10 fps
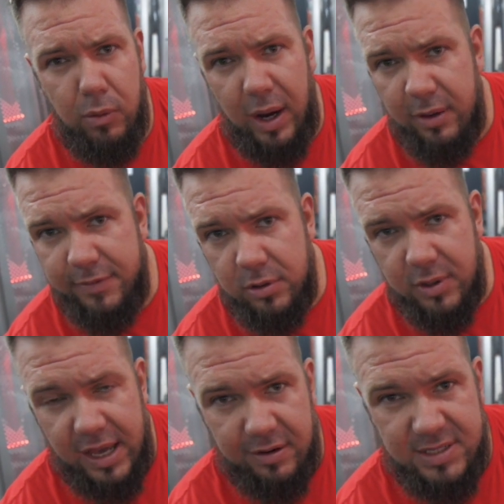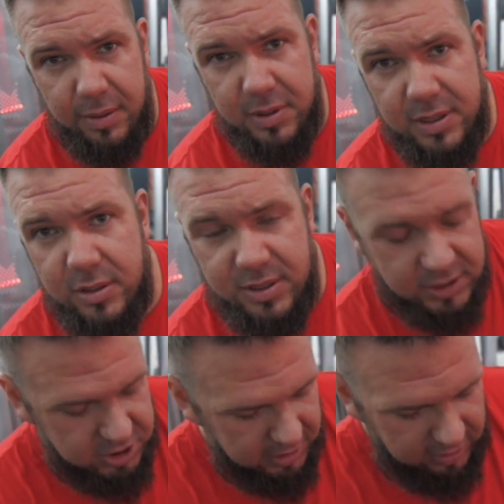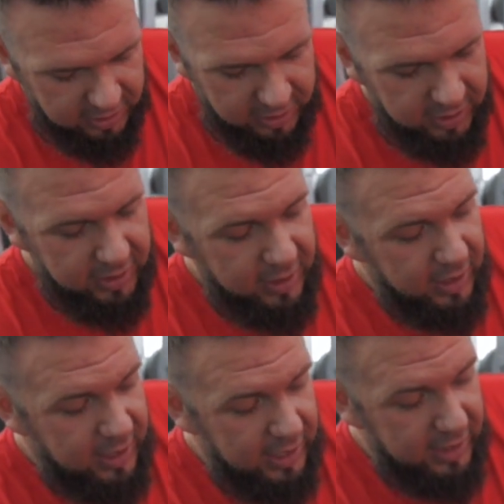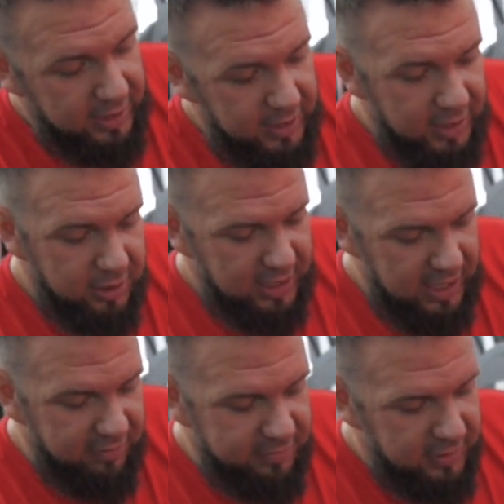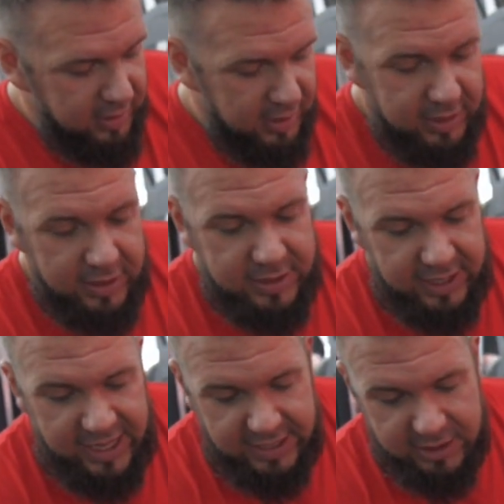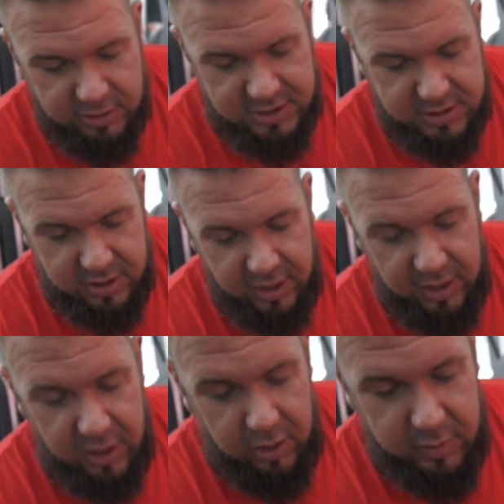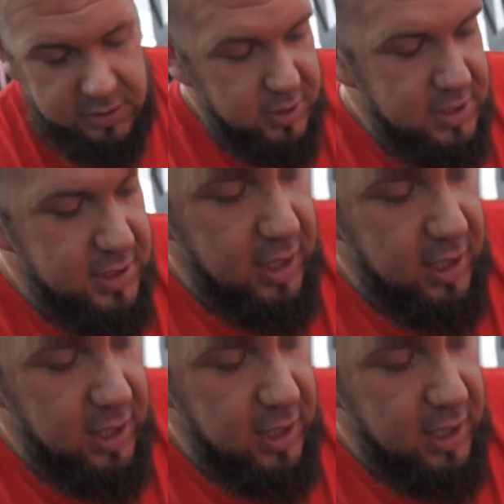one of you have something on the gym. Here you have the handles, which was